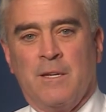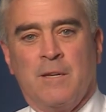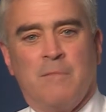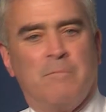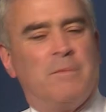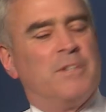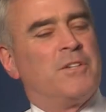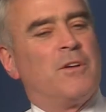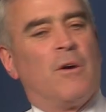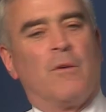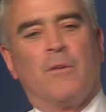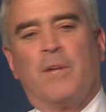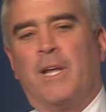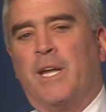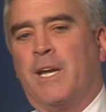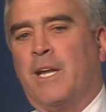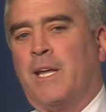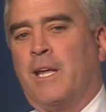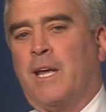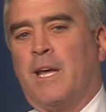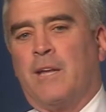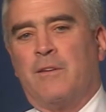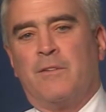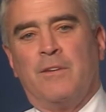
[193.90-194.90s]
but don't let
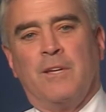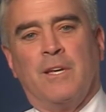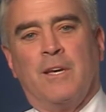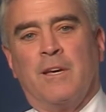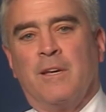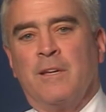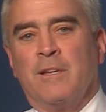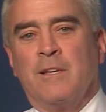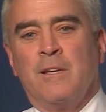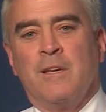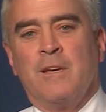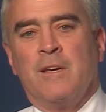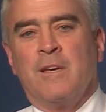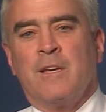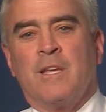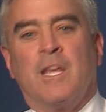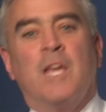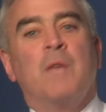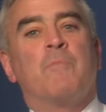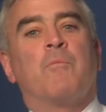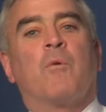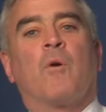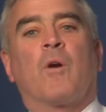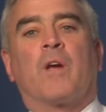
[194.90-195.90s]
it get to you.
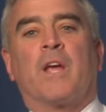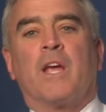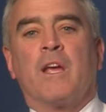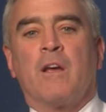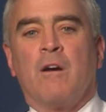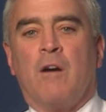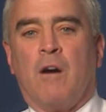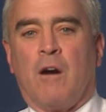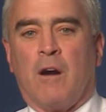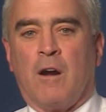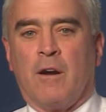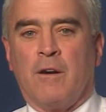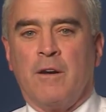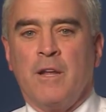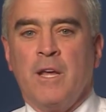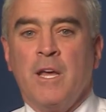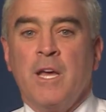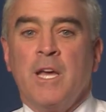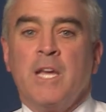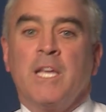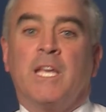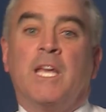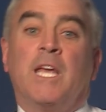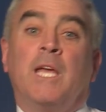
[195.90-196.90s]
Keep working hard,
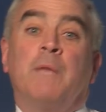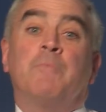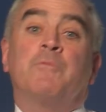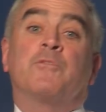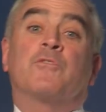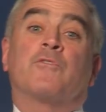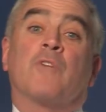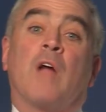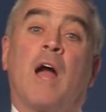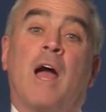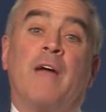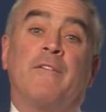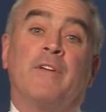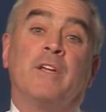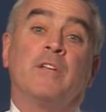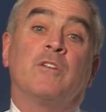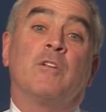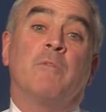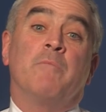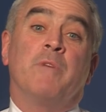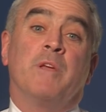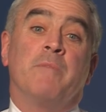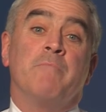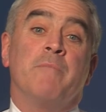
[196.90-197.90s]
keep striving
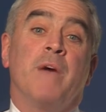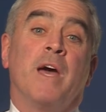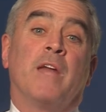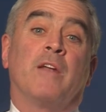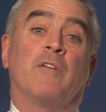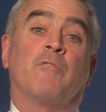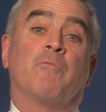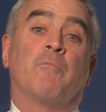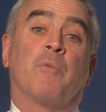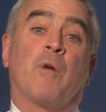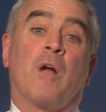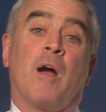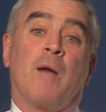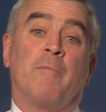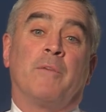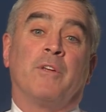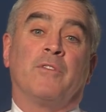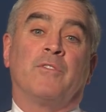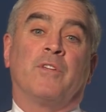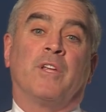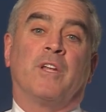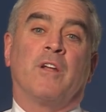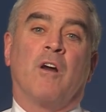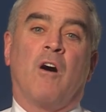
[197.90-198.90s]
to be men of
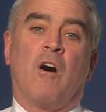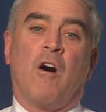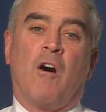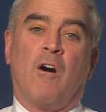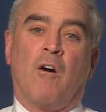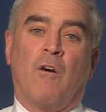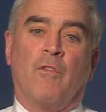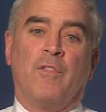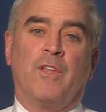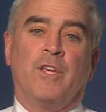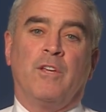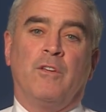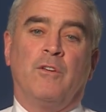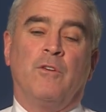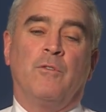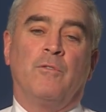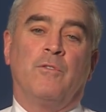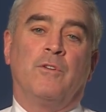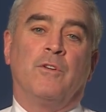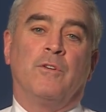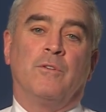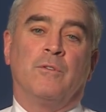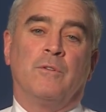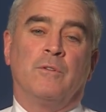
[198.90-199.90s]
promise in all that you
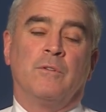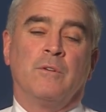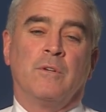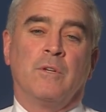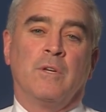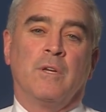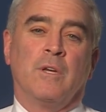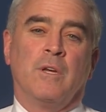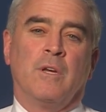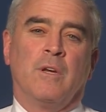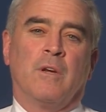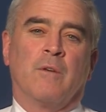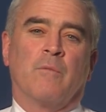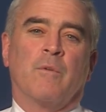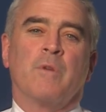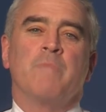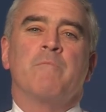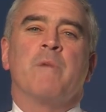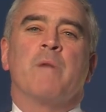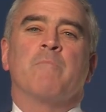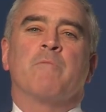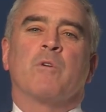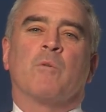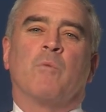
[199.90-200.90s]
do.
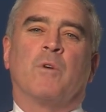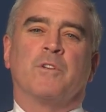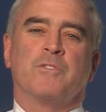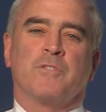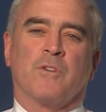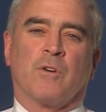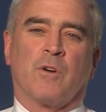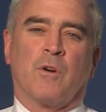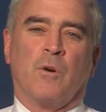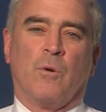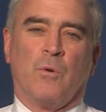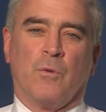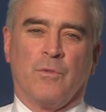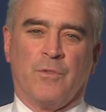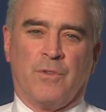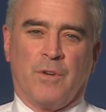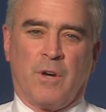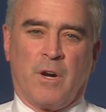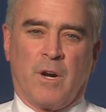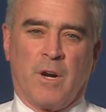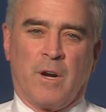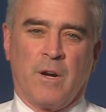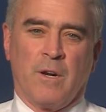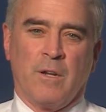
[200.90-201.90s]
Remember what your goals
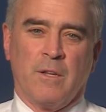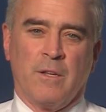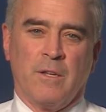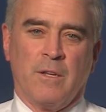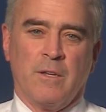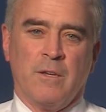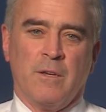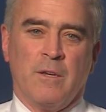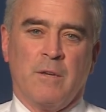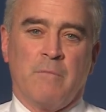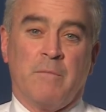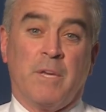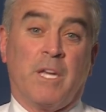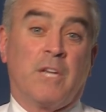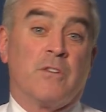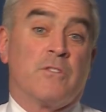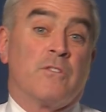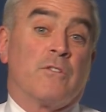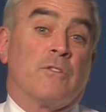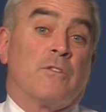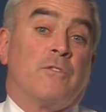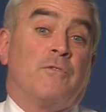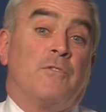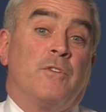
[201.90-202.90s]
are, because
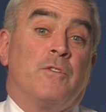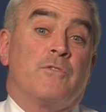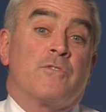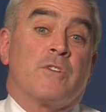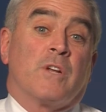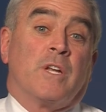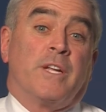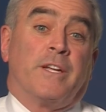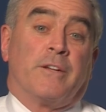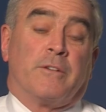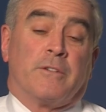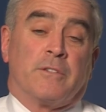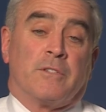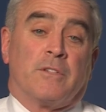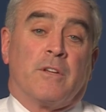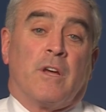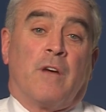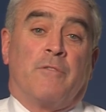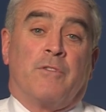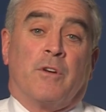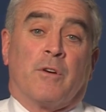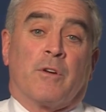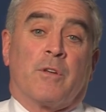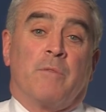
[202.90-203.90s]
you're the future leaders
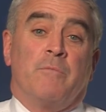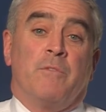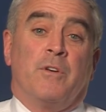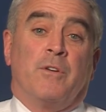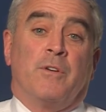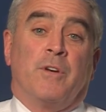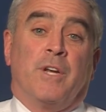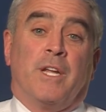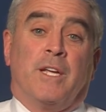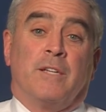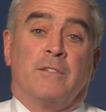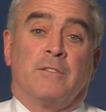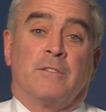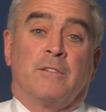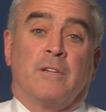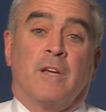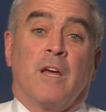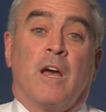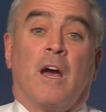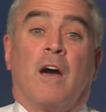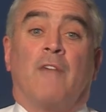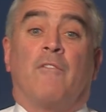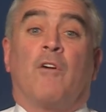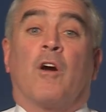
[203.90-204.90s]
of your communities,
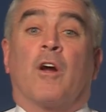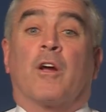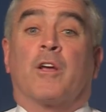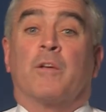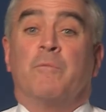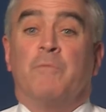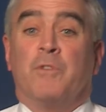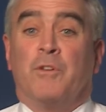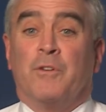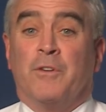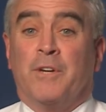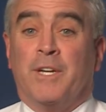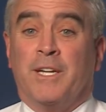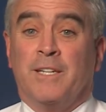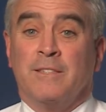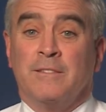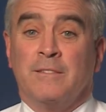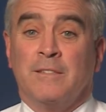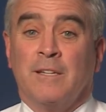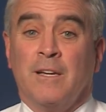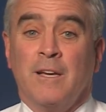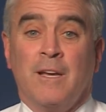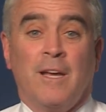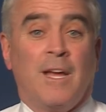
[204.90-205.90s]
of our
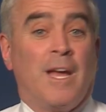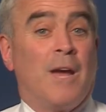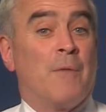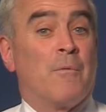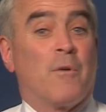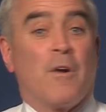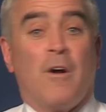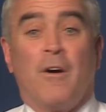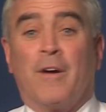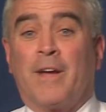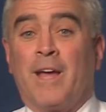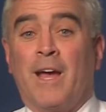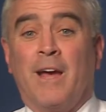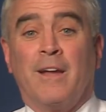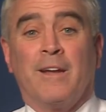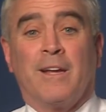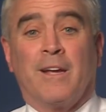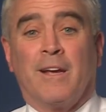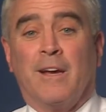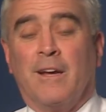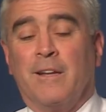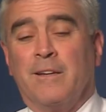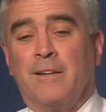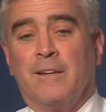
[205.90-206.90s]
communities, and we're all
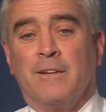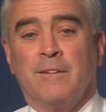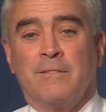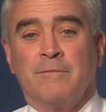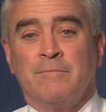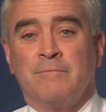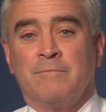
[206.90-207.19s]
counting on you.